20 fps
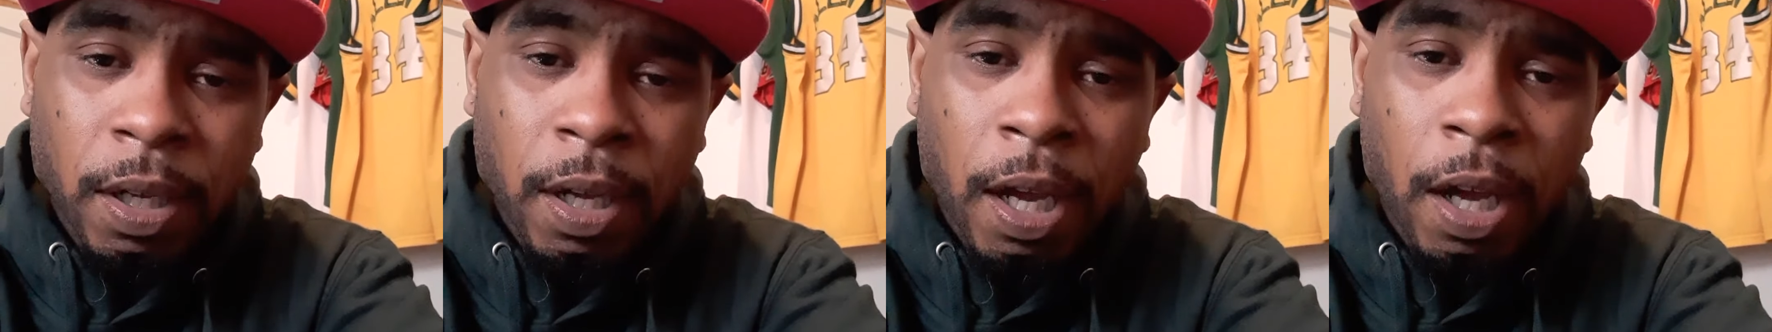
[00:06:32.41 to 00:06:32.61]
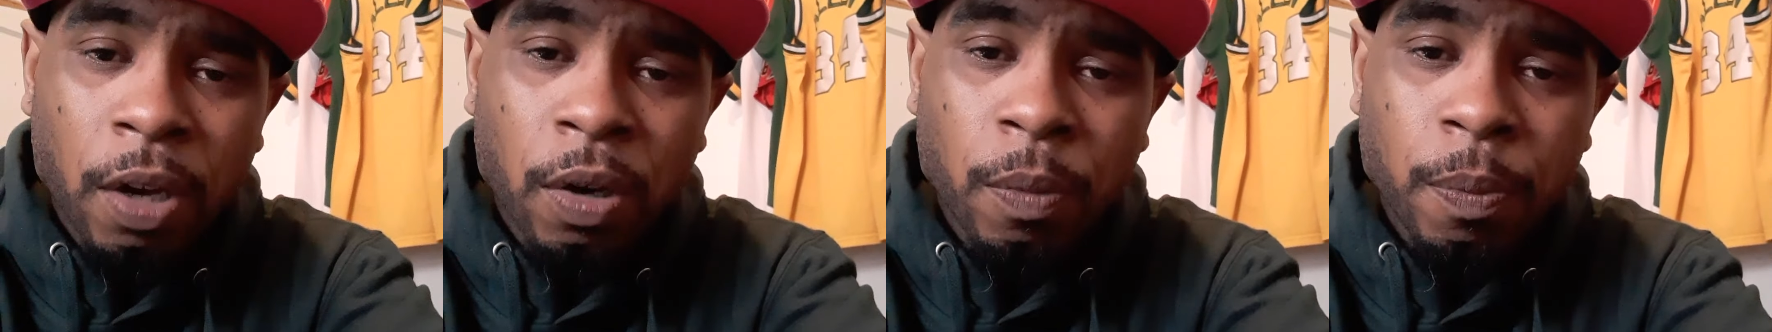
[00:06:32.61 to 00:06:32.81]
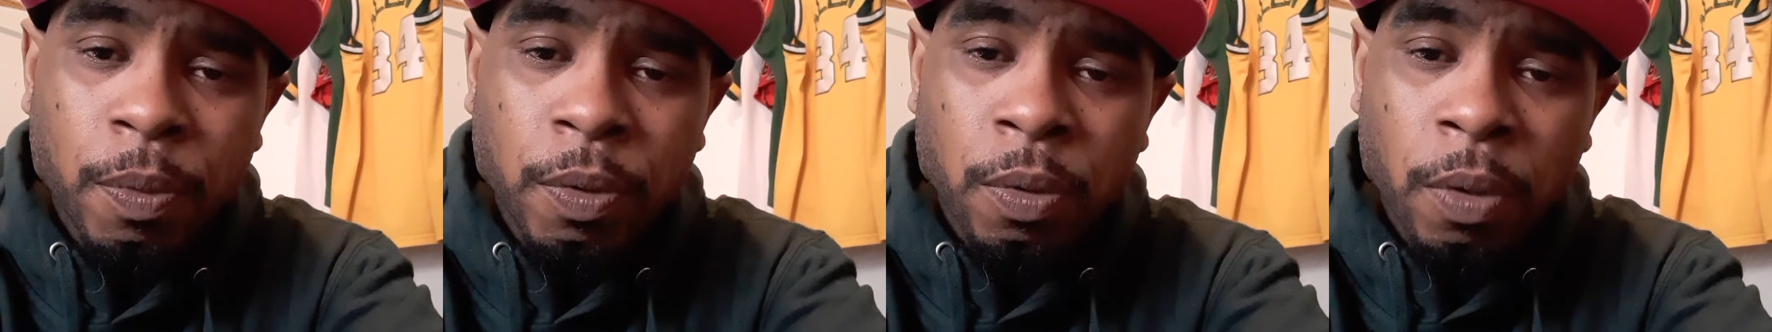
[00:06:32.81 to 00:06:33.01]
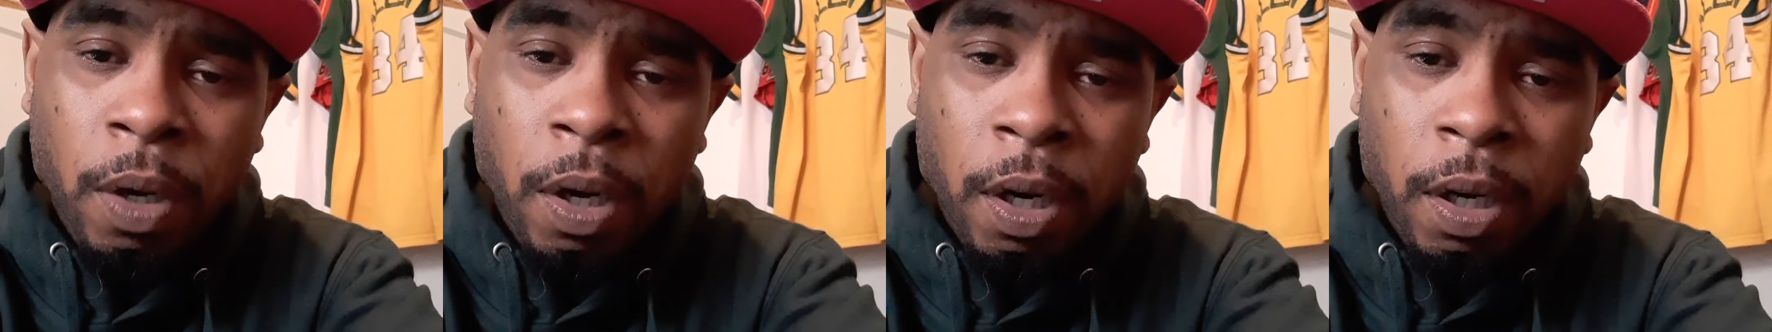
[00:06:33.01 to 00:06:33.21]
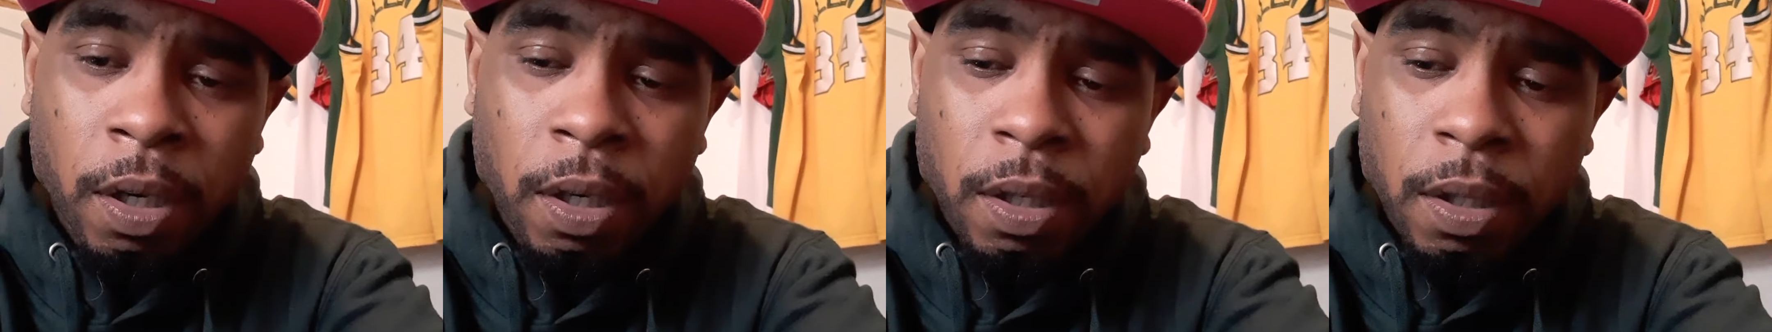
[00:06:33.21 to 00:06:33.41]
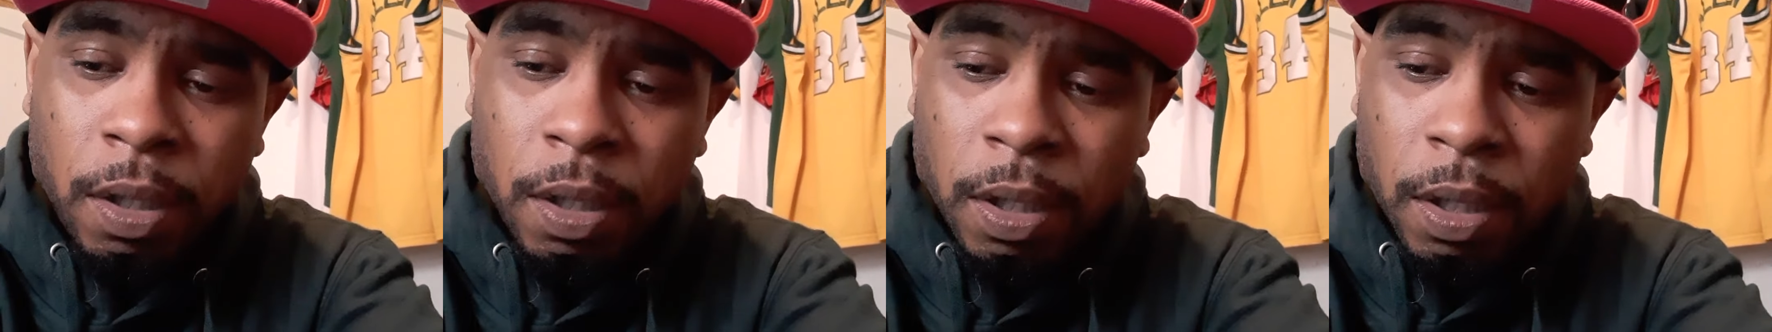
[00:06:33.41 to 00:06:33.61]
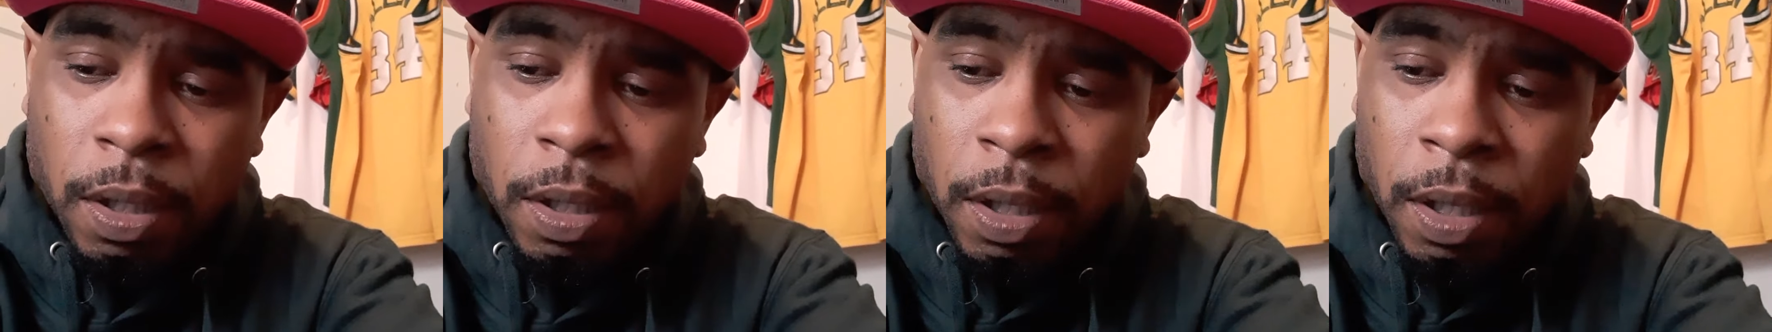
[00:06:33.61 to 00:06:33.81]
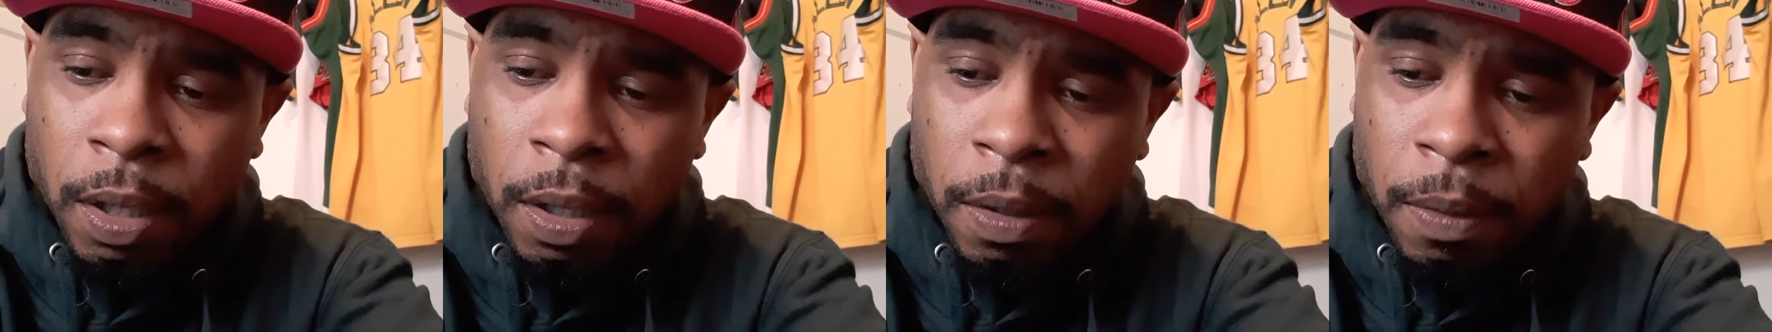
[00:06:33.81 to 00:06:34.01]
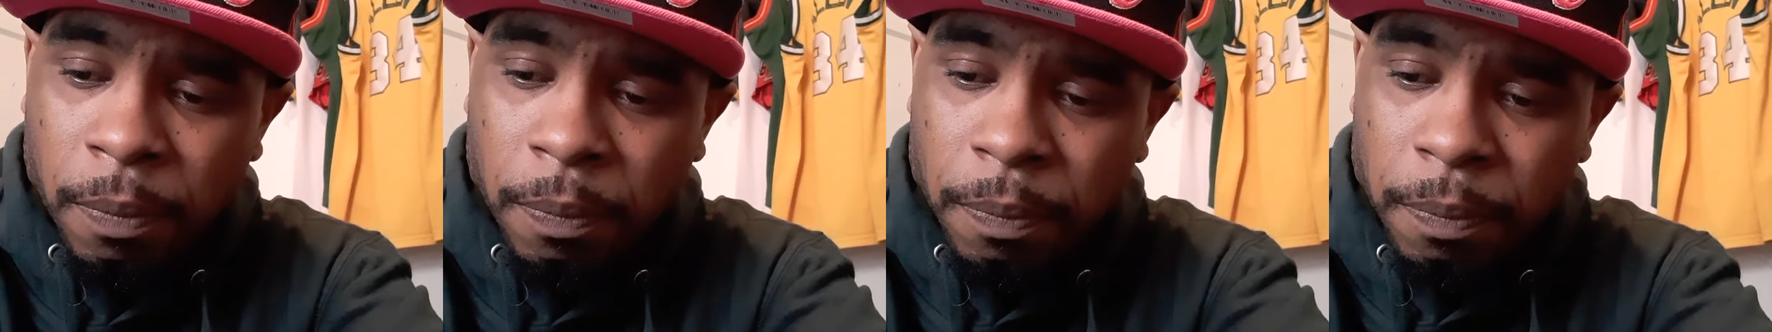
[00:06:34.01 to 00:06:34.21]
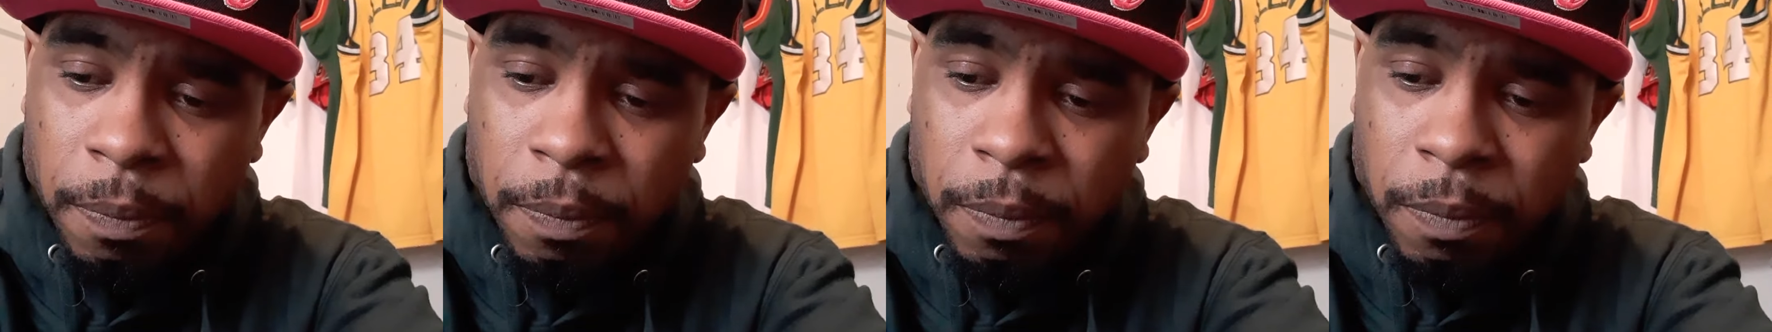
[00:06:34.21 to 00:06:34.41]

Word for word: I hope you are um,